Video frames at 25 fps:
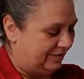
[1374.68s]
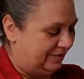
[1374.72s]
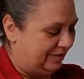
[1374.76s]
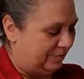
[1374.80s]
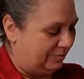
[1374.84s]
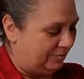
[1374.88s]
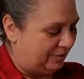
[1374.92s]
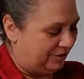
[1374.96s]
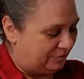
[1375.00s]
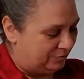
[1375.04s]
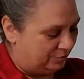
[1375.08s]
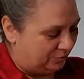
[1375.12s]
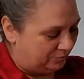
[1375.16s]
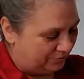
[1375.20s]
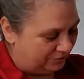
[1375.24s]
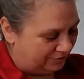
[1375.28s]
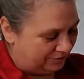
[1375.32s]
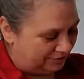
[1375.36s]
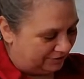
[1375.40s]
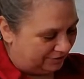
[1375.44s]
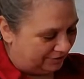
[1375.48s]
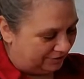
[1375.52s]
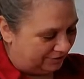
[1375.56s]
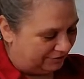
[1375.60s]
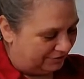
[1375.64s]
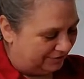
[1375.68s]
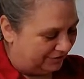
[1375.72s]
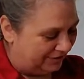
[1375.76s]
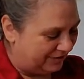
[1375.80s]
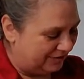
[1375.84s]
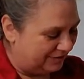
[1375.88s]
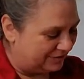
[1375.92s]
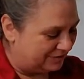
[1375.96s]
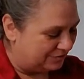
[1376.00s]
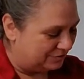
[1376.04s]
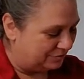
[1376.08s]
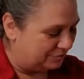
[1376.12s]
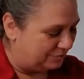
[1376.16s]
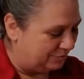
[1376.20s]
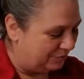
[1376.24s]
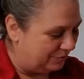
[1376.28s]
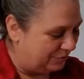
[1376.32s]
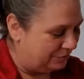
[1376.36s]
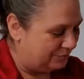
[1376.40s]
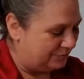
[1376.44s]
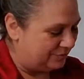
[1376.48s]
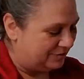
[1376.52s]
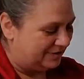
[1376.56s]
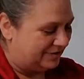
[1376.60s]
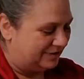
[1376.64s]
made one called Dinosaur
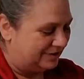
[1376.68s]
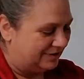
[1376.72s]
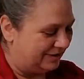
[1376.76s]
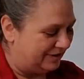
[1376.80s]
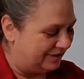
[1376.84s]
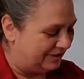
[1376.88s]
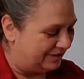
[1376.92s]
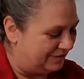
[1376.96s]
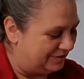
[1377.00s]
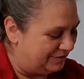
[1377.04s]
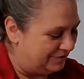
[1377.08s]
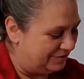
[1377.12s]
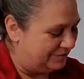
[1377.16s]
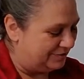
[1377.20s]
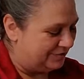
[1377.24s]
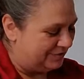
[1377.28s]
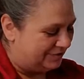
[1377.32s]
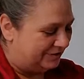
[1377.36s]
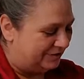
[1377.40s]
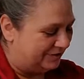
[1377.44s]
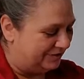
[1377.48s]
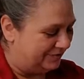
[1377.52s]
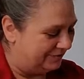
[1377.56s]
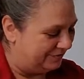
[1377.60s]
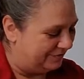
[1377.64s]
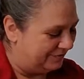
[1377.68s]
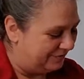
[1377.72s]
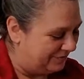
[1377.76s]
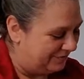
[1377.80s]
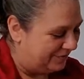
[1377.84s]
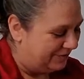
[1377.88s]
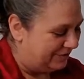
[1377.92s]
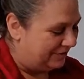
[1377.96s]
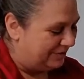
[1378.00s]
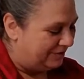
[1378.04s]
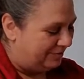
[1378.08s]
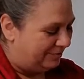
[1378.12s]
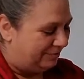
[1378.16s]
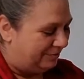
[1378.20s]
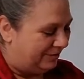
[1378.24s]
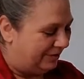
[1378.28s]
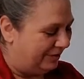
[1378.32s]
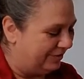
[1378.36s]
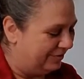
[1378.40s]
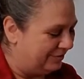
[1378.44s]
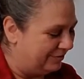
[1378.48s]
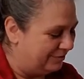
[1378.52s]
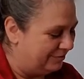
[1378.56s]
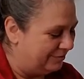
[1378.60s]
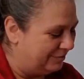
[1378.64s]
Bones that I used
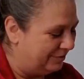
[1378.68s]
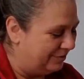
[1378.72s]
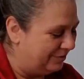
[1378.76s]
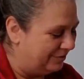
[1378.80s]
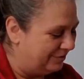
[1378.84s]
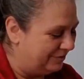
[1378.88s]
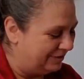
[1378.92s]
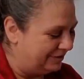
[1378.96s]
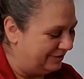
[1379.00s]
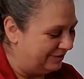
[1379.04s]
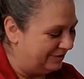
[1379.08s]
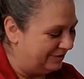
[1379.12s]
powdered milk